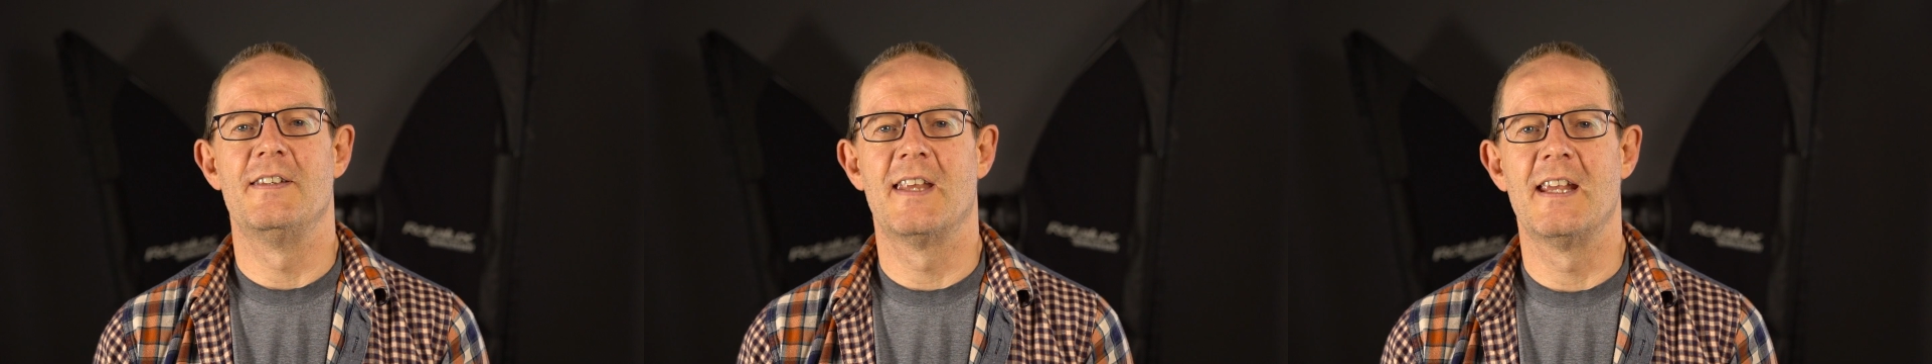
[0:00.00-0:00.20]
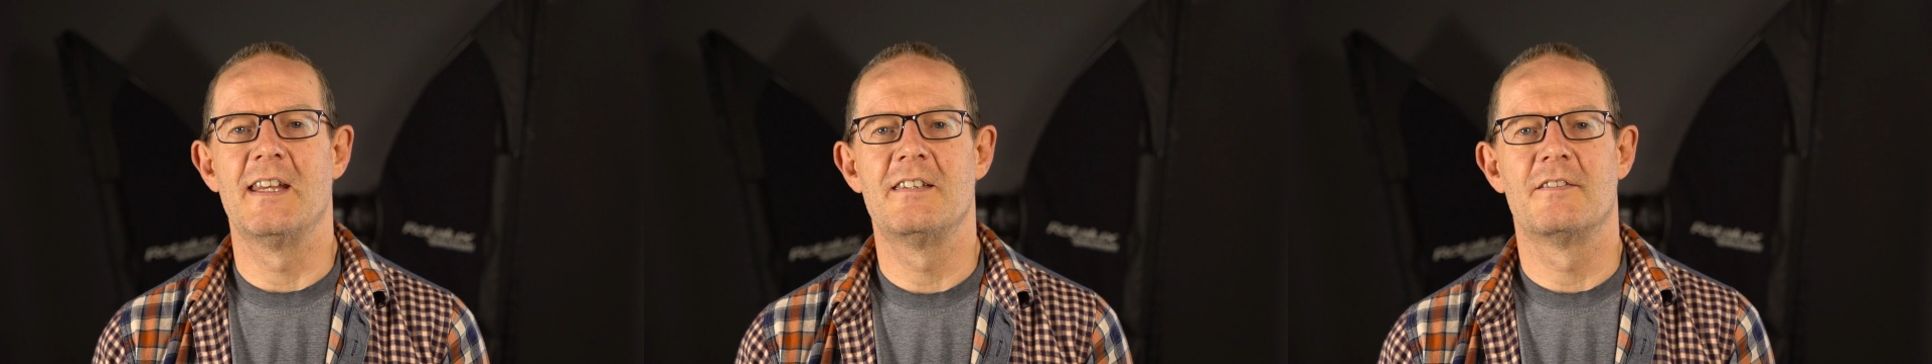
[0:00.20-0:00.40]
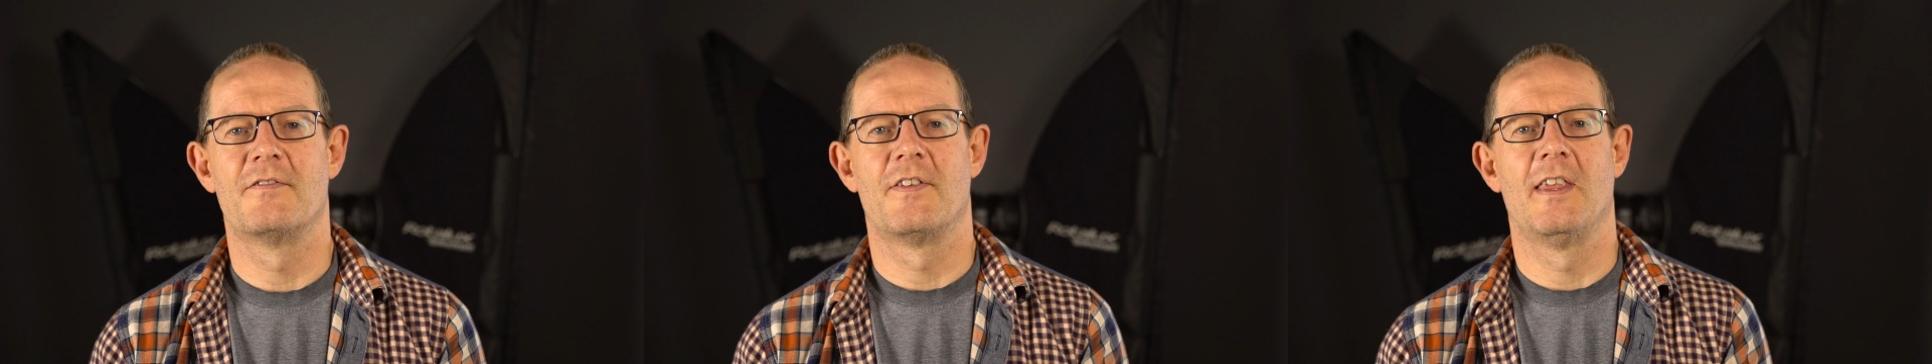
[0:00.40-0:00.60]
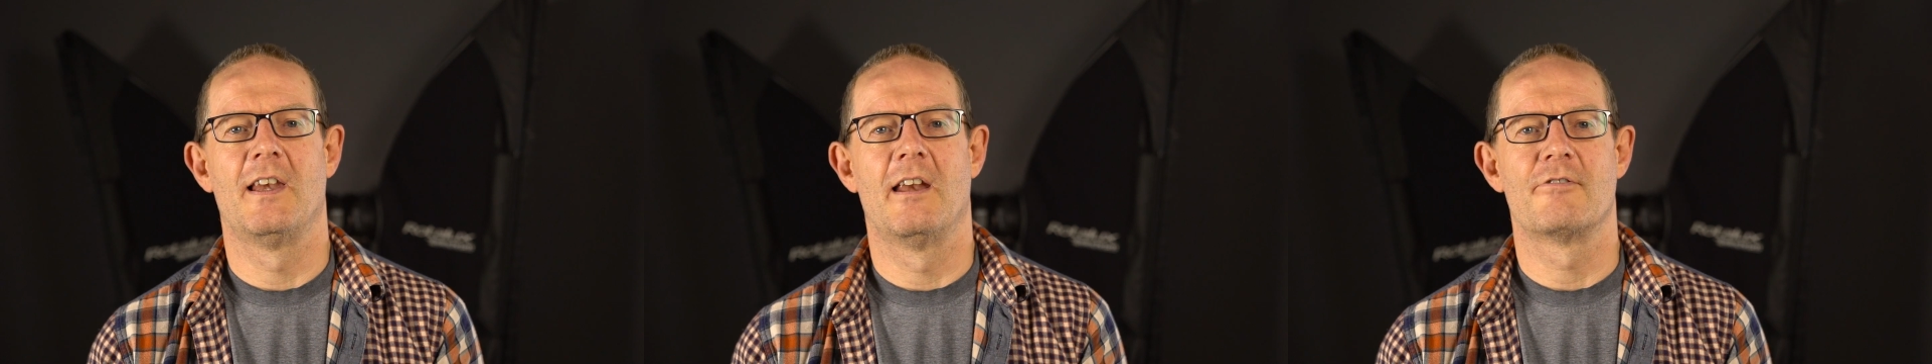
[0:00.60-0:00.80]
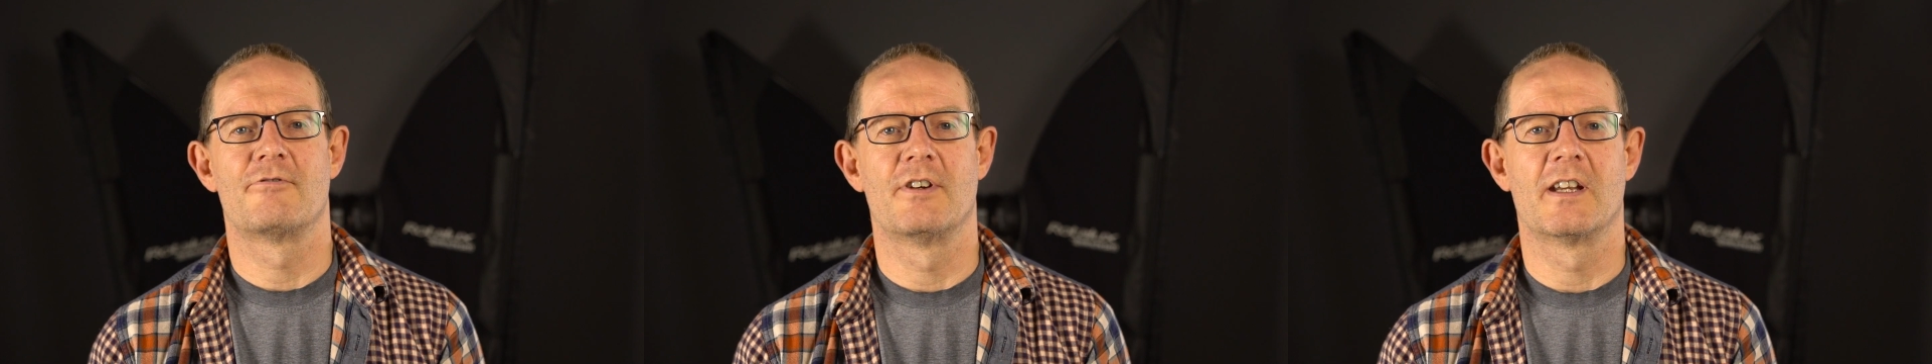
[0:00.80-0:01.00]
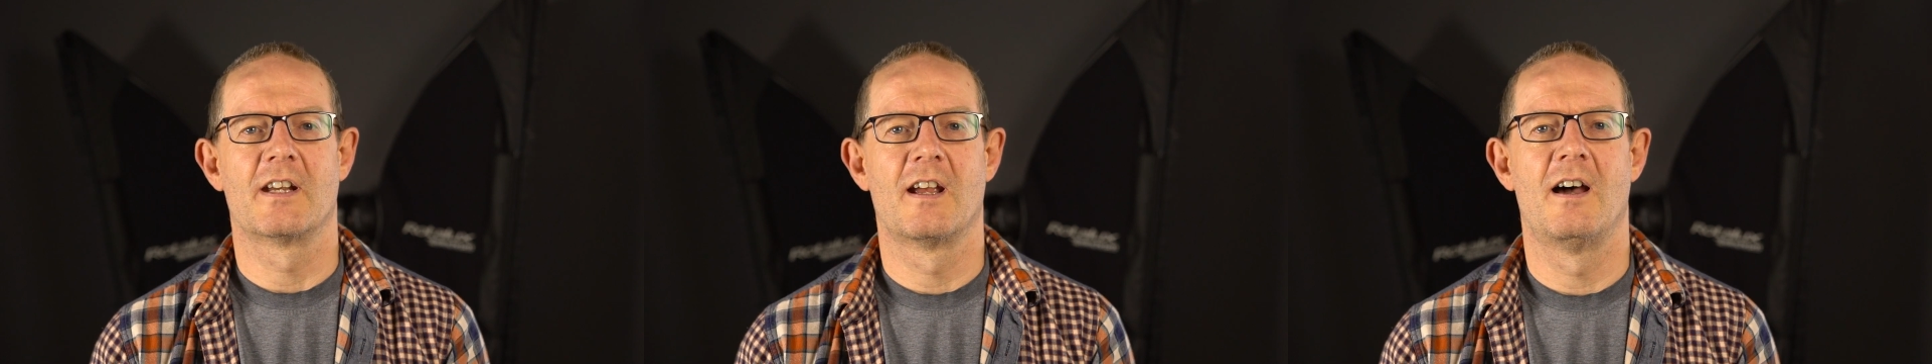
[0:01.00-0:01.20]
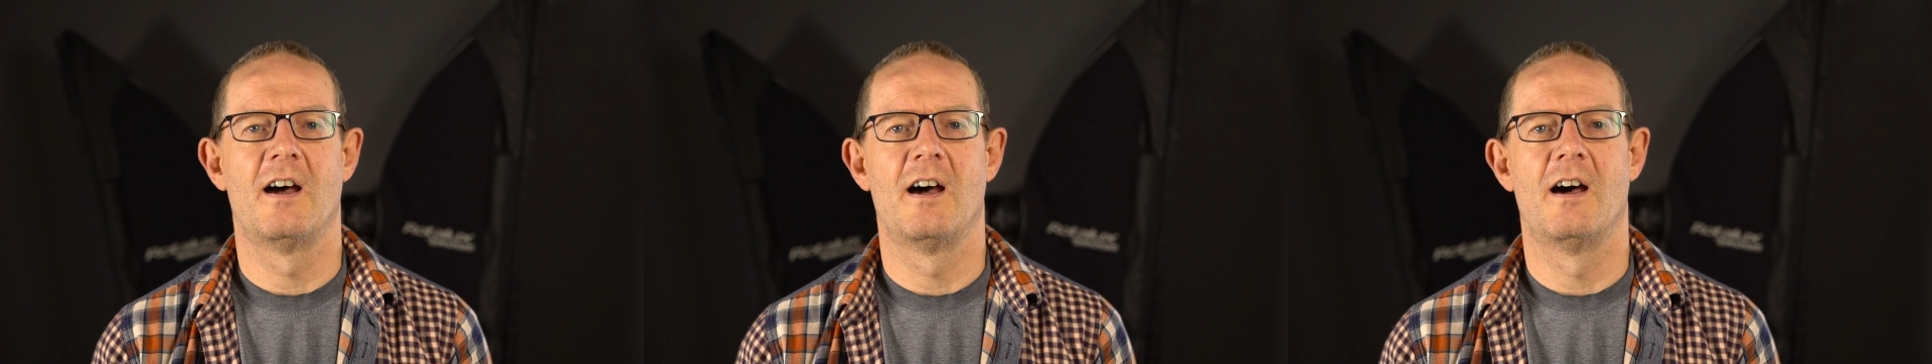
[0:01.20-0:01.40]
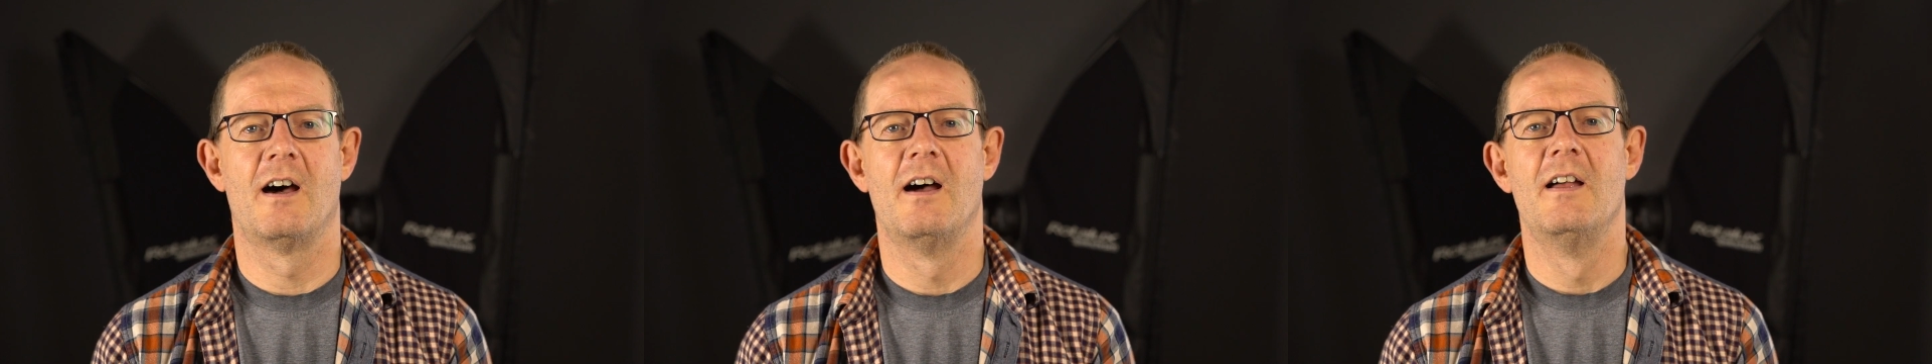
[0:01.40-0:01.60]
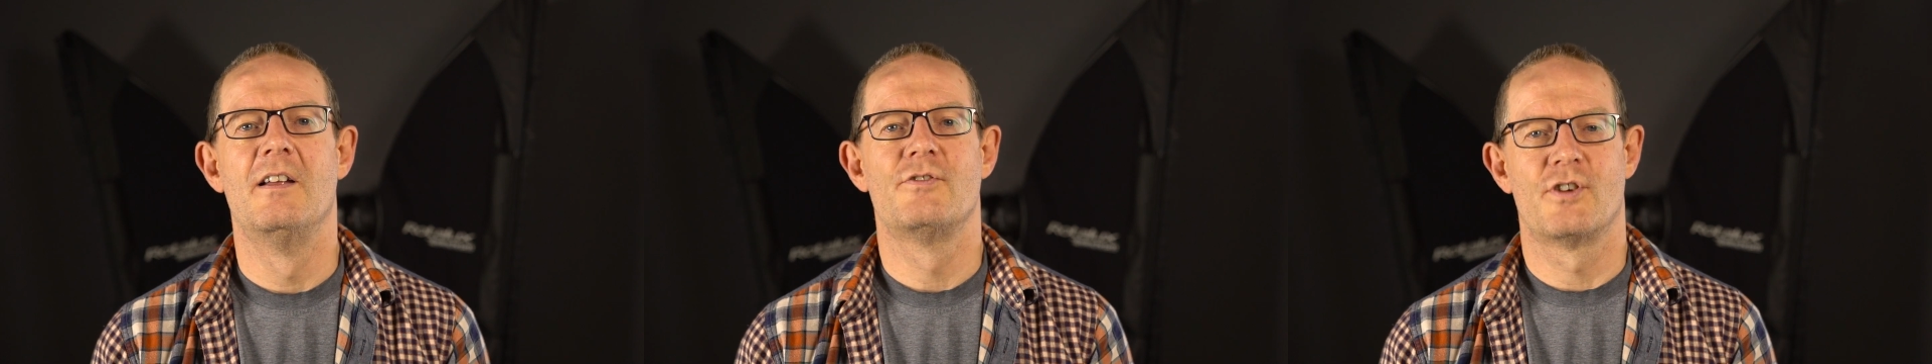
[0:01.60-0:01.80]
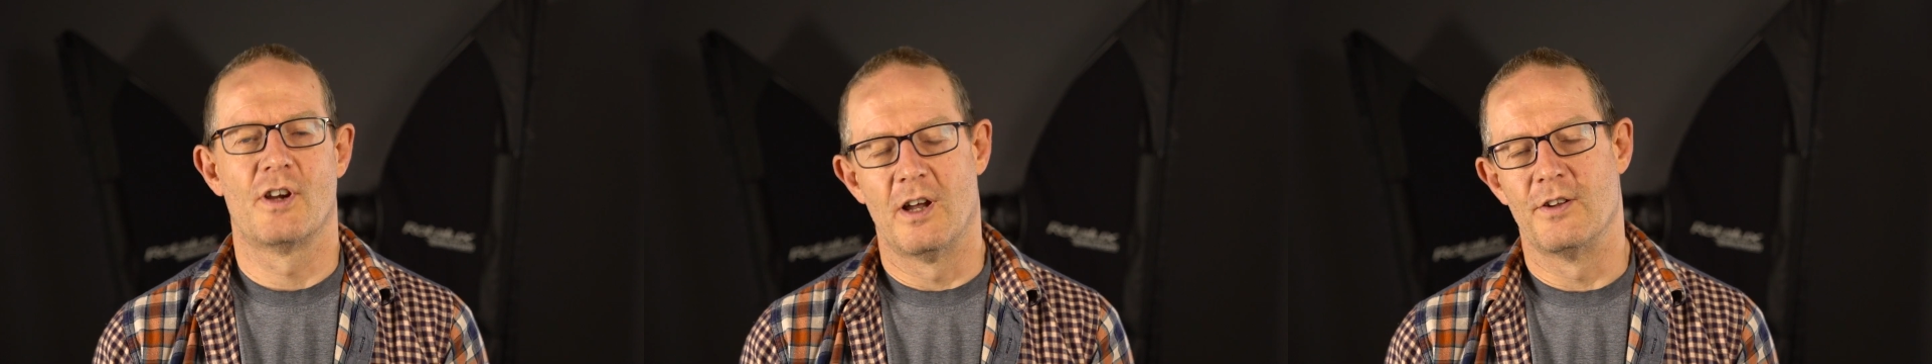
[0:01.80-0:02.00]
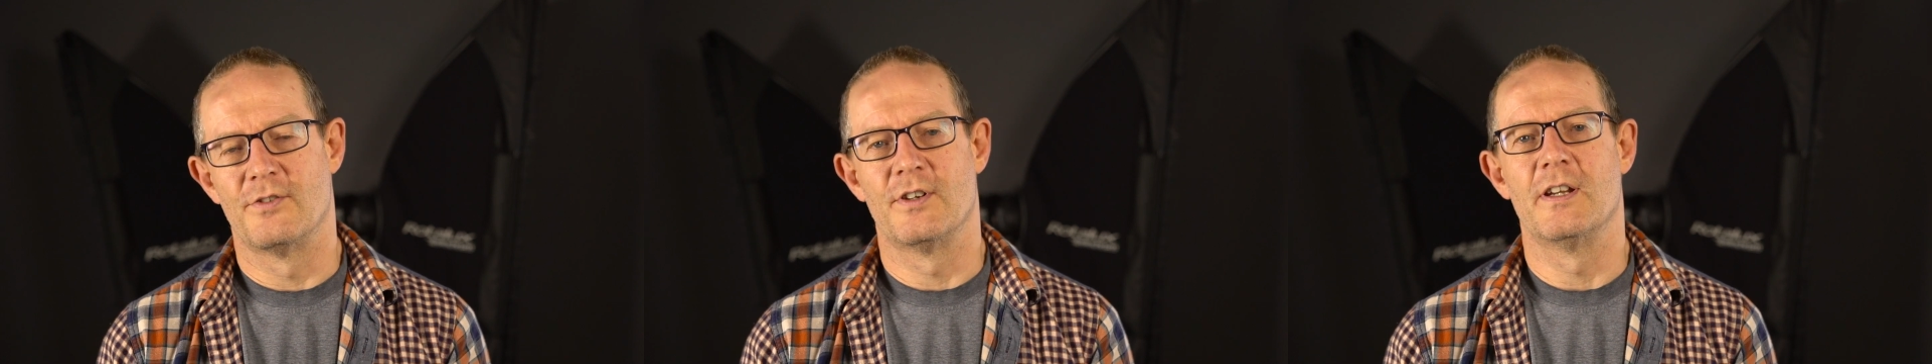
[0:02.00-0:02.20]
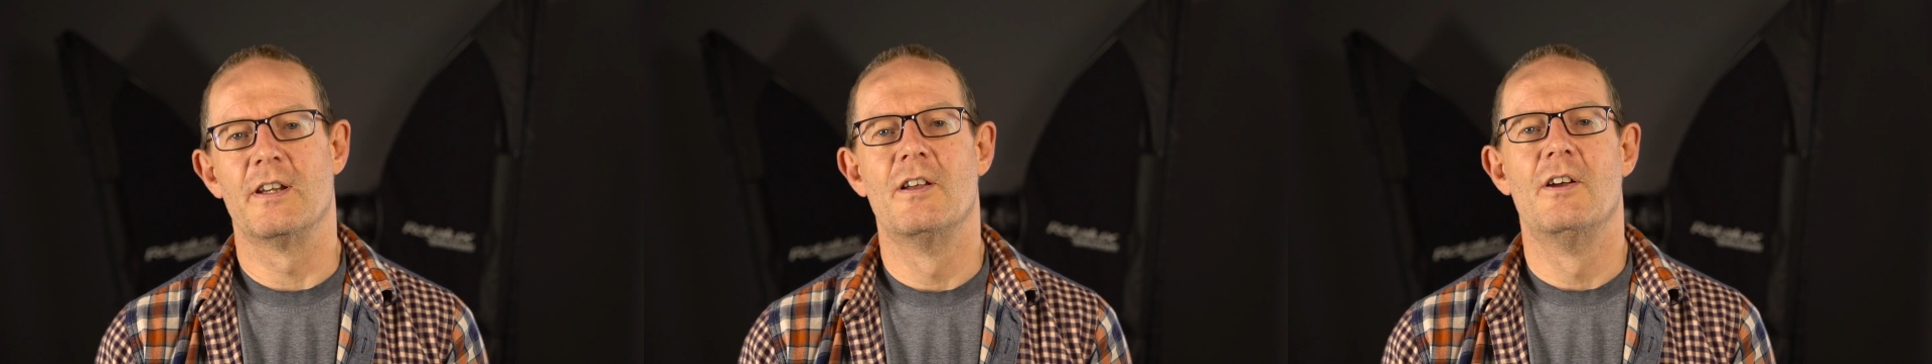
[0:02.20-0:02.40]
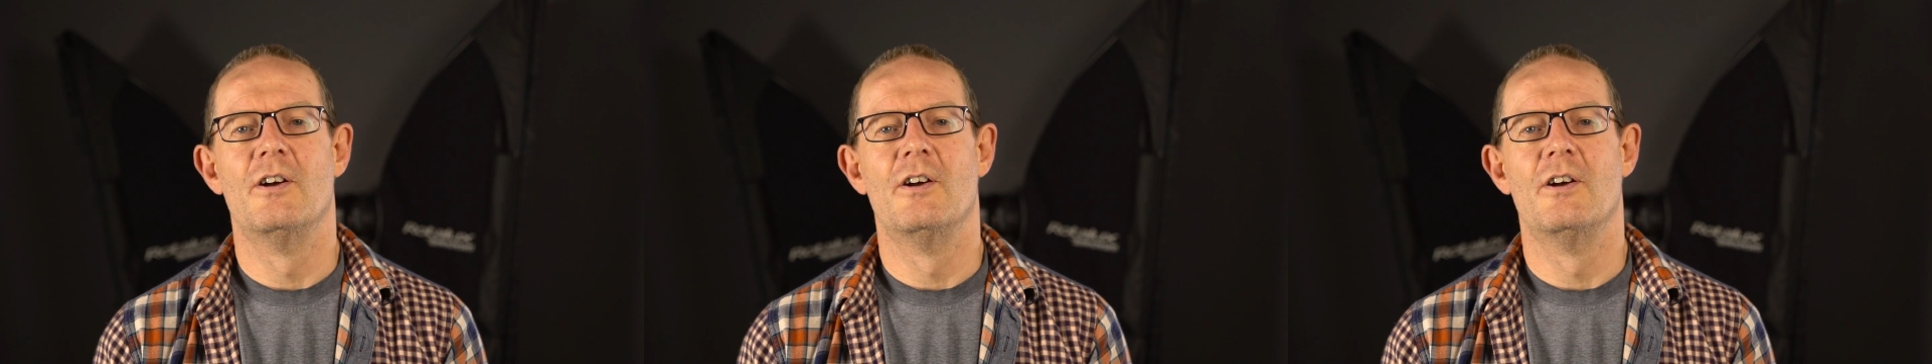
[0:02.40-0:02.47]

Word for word: data for the electric car charging